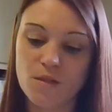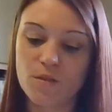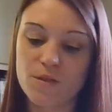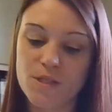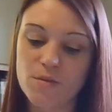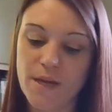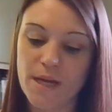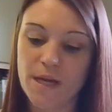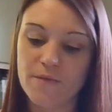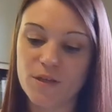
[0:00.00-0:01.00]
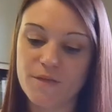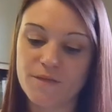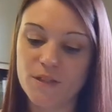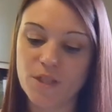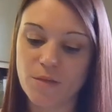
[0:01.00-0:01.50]
What else do I have here
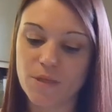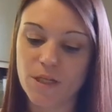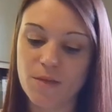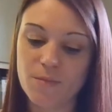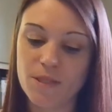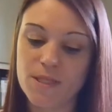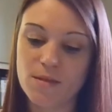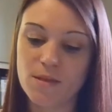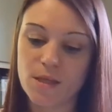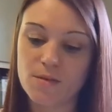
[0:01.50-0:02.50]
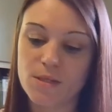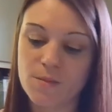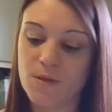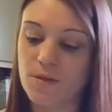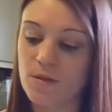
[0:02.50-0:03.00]
for Gemini? Please and thank you,
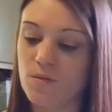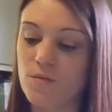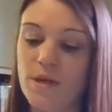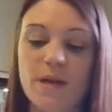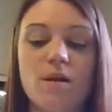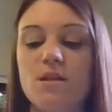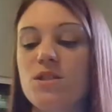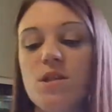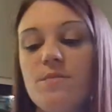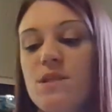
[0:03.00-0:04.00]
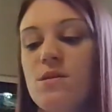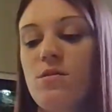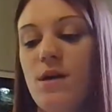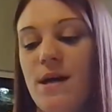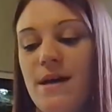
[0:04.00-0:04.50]
Spirit. Ooh, that card jumped
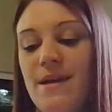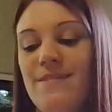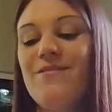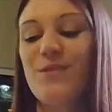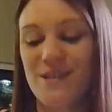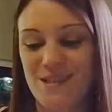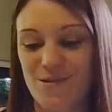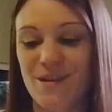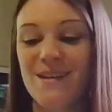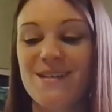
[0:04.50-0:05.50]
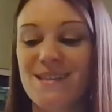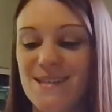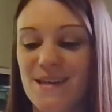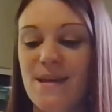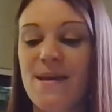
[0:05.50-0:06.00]
so high. Four Swords.
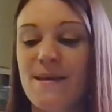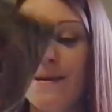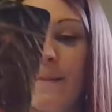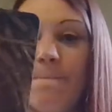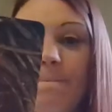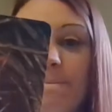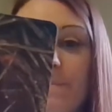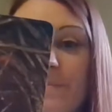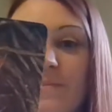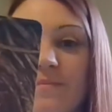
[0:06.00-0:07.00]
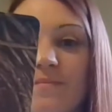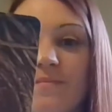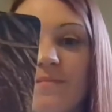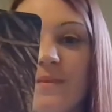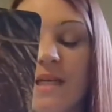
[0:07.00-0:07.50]
Yep.
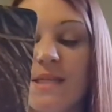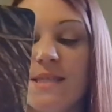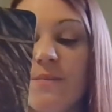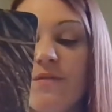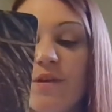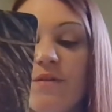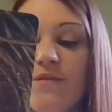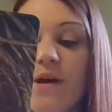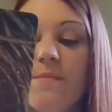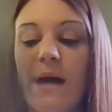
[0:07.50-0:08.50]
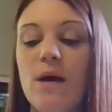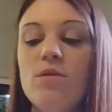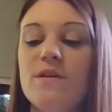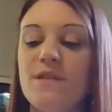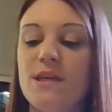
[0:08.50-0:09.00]
Some of you have come
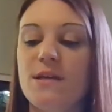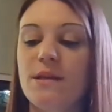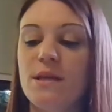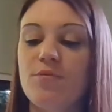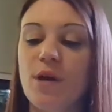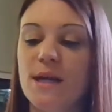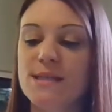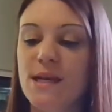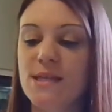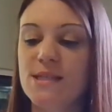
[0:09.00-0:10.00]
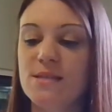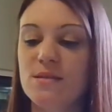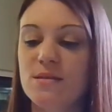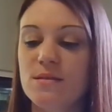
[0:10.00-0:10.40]
out of a healing process.